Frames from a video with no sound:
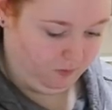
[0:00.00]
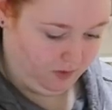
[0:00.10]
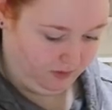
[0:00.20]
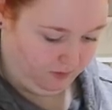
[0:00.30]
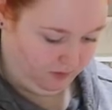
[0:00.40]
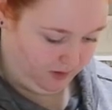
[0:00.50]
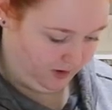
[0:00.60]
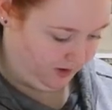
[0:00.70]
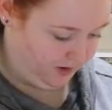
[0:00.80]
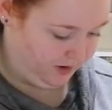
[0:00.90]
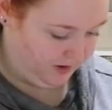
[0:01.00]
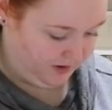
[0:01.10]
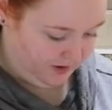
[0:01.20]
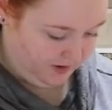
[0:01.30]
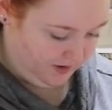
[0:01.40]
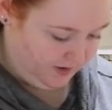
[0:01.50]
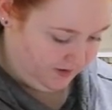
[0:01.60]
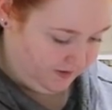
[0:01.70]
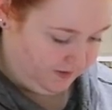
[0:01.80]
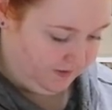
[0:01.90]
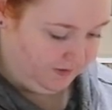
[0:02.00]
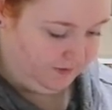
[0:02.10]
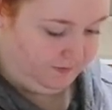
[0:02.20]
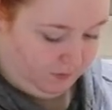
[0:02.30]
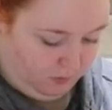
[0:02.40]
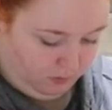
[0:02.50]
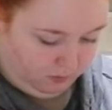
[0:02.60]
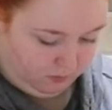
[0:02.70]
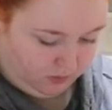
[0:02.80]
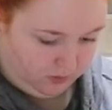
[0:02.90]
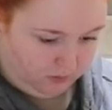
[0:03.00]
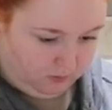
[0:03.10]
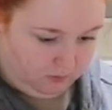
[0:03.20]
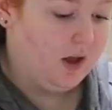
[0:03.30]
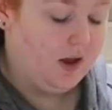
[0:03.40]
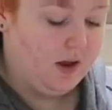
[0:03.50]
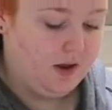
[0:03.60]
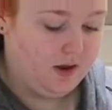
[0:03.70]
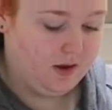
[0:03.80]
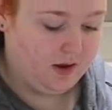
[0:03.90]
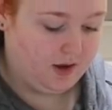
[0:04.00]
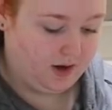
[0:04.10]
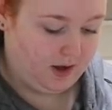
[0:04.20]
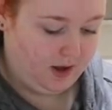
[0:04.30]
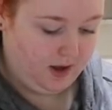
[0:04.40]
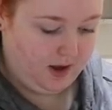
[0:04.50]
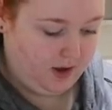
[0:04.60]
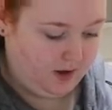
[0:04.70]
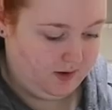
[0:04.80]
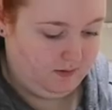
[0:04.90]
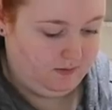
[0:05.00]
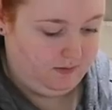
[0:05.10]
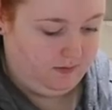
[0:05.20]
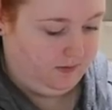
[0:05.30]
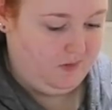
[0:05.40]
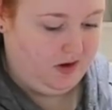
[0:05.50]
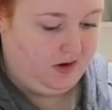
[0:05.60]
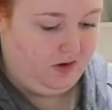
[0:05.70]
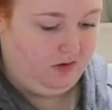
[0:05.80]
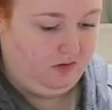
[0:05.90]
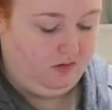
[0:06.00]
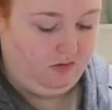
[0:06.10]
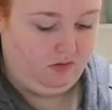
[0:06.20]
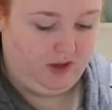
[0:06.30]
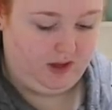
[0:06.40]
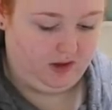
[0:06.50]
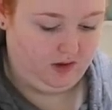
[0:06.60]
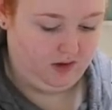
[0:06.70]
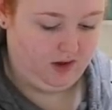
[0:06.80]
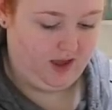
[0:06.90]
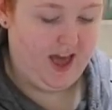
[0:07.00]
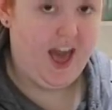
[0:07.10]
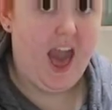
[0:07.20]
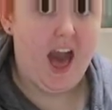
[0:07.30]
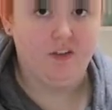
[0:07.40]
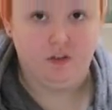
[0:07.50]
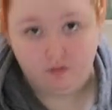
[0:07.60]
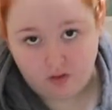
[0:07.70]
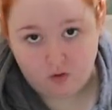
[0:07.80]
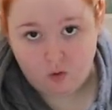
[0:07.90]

one quarter, whoosh, and a half. I'm gonna do like a half of the